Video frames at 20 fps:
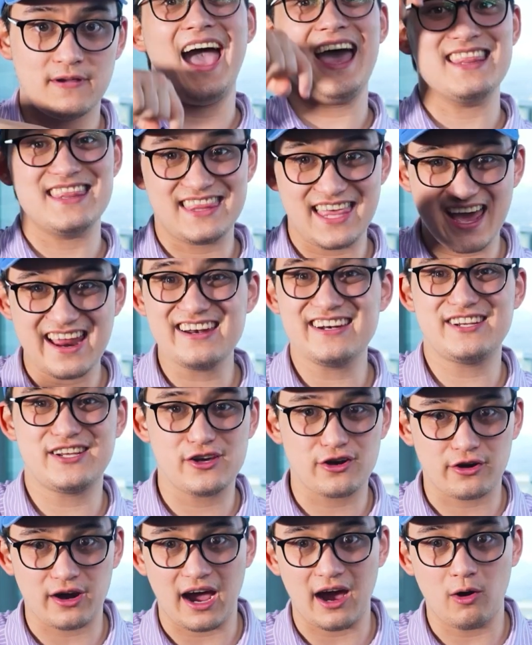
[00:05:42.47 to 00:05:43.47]
and then to
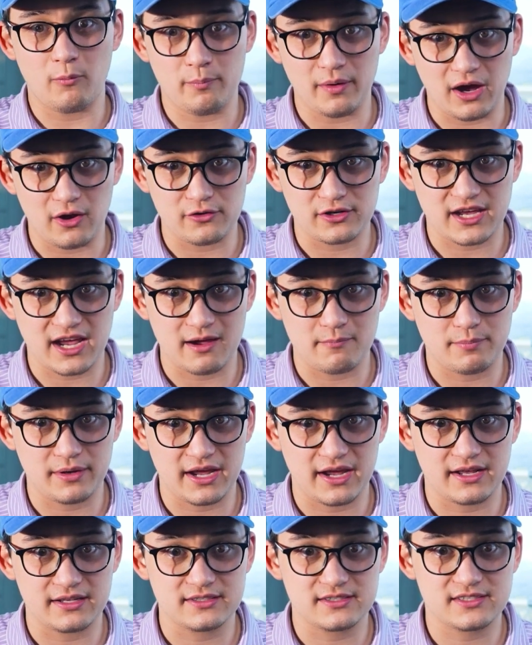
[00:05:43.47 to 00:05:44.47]
your outbound
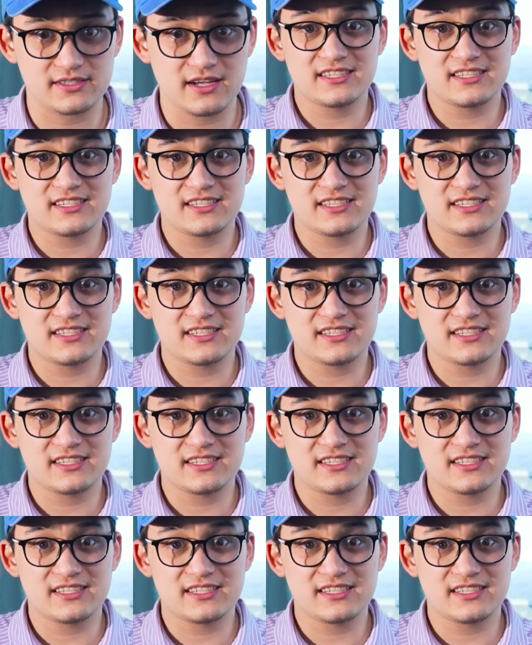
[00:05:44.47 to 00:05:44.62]
campaigns.